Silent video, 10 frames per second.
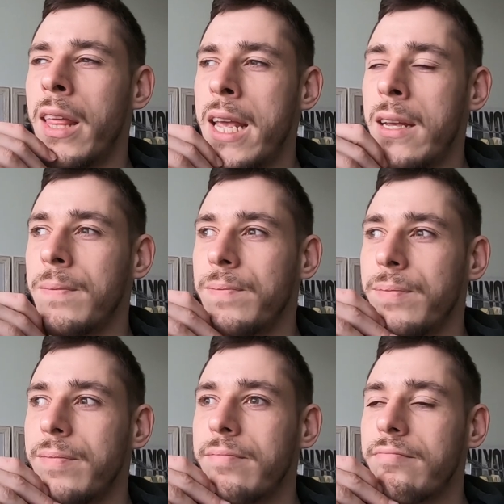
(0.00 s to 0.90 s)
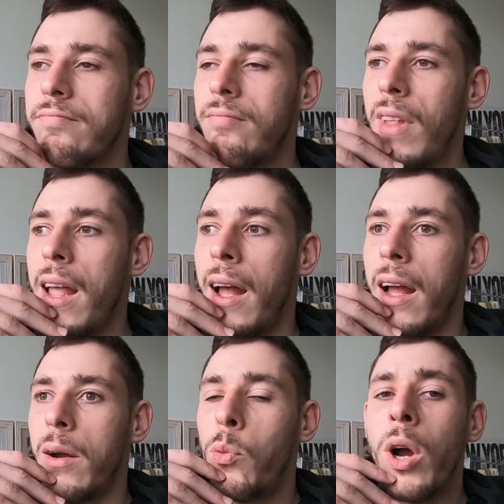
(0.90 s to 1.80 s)
thing,
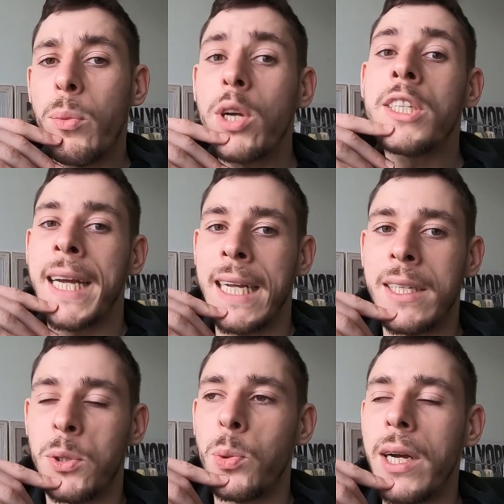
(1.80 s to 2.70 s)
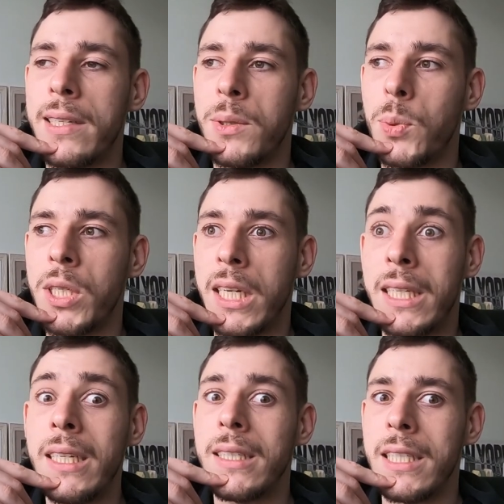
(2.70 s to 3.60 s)
uh, one more challenge was, which I
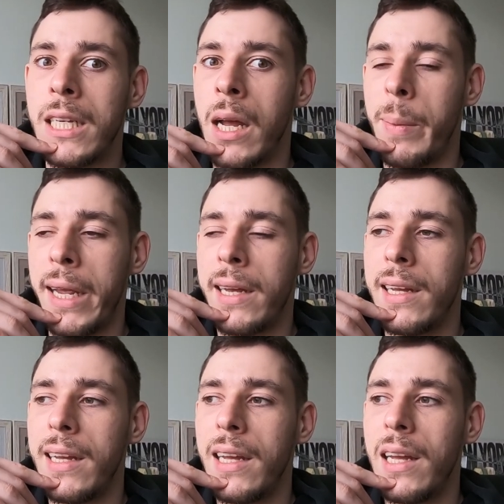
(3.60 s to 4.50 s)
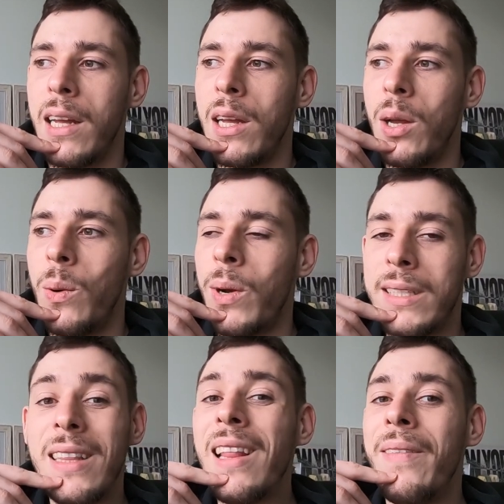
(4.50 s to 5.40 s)
didn't see coming,
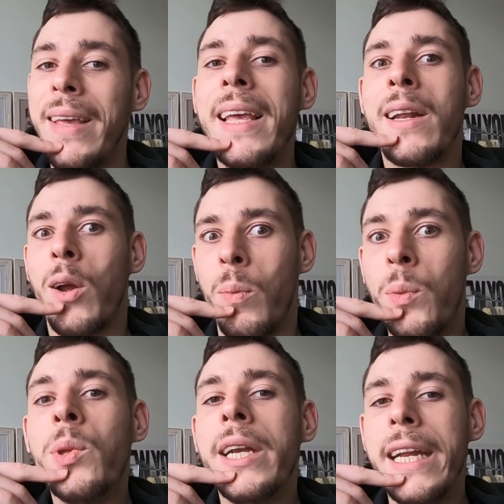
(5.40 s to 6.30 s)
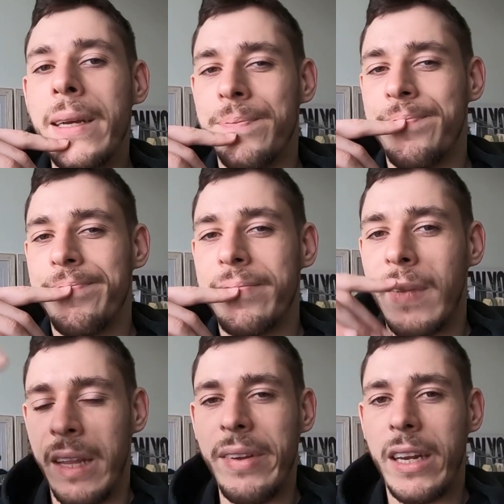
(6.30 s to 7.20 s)
was living in a community,
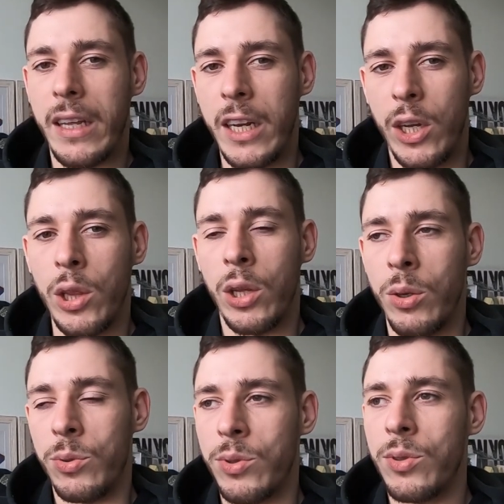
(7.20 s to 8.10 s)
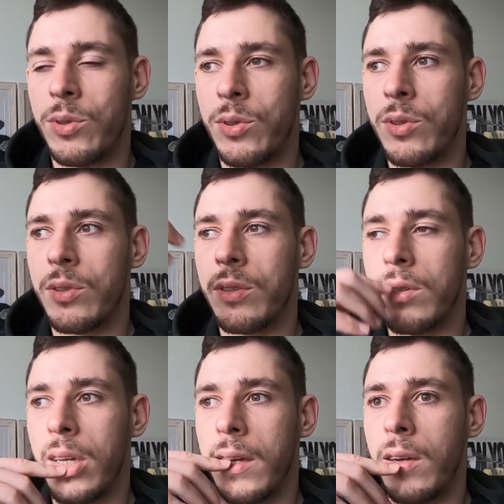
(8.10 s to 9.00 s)
living in a close
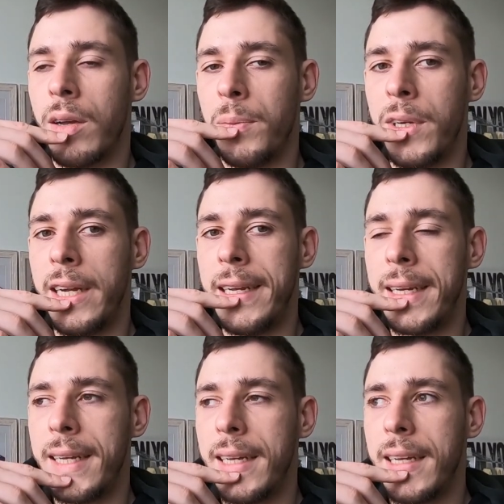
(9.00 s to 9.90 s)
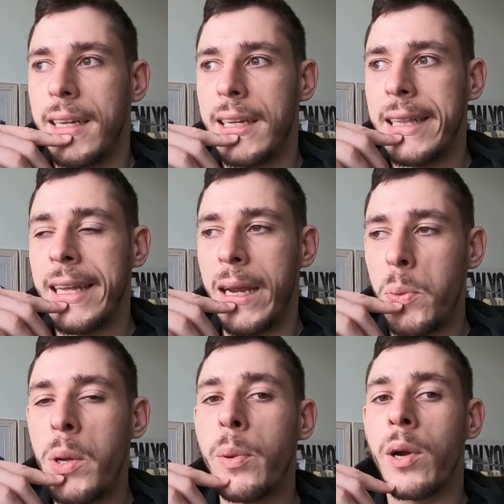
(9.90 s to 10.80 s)
uh, community.
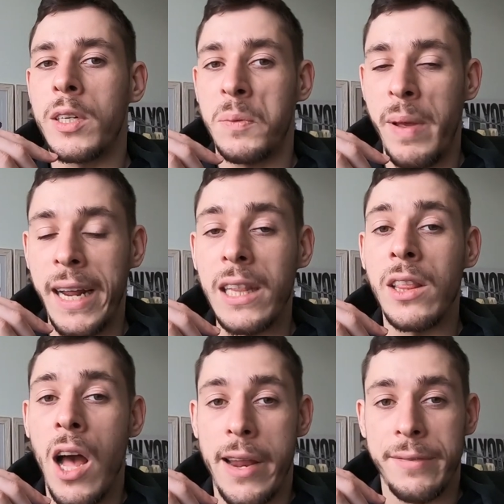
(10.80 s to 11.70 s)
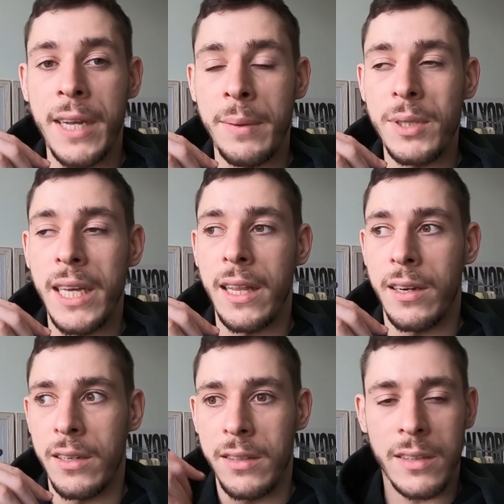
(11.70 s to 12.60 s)
Like we were spending a lot of time
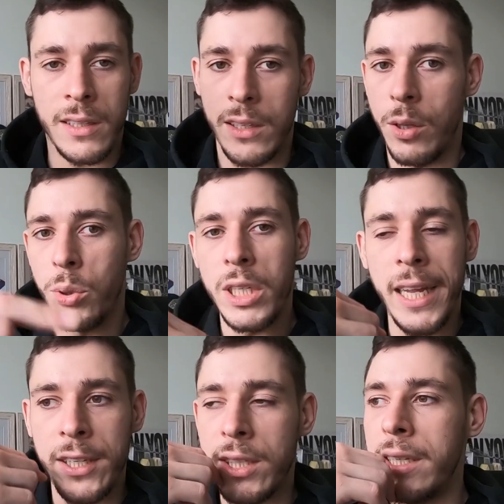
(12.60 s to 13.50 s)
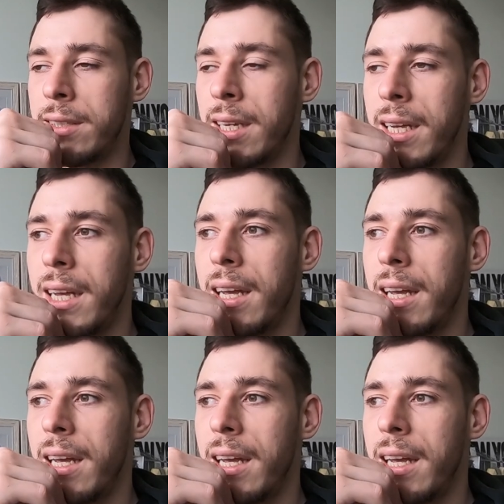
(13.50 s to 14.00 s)
together, the uchideshis